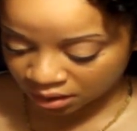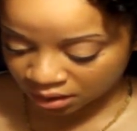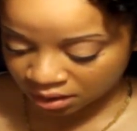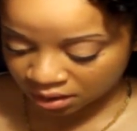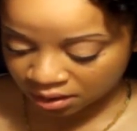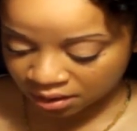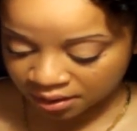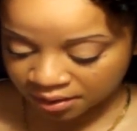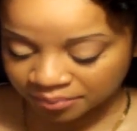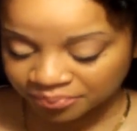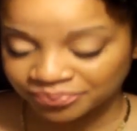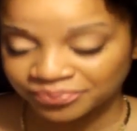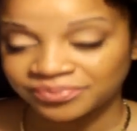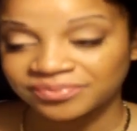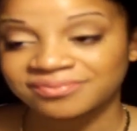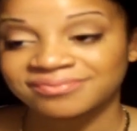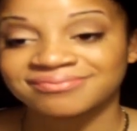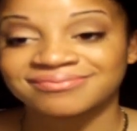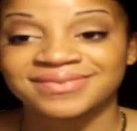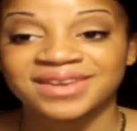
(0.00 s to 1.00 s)
Um,
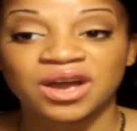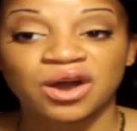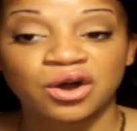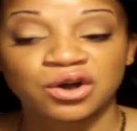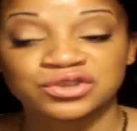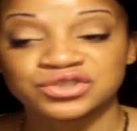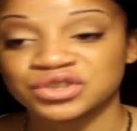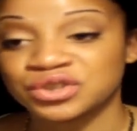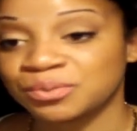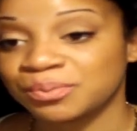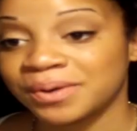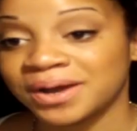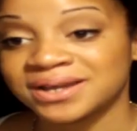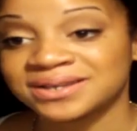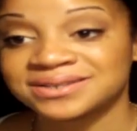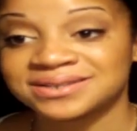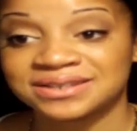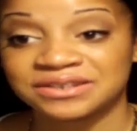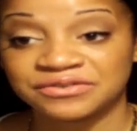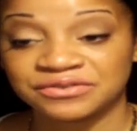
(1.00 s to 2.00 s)
also, the
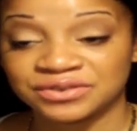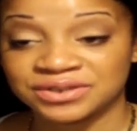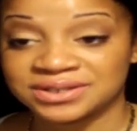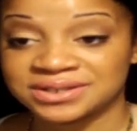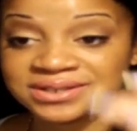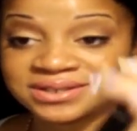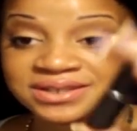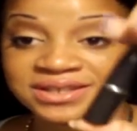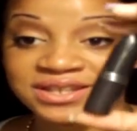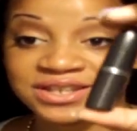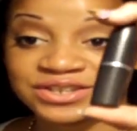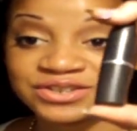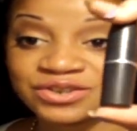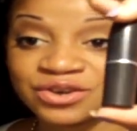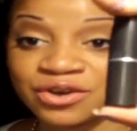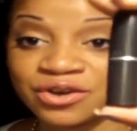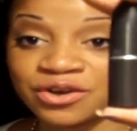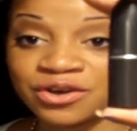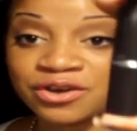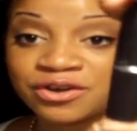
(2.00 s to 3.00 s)
price difference. These
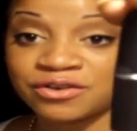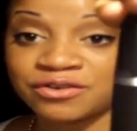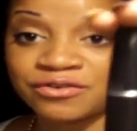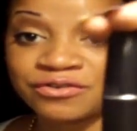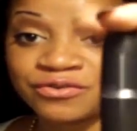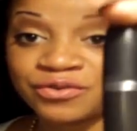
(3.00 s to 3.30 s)
are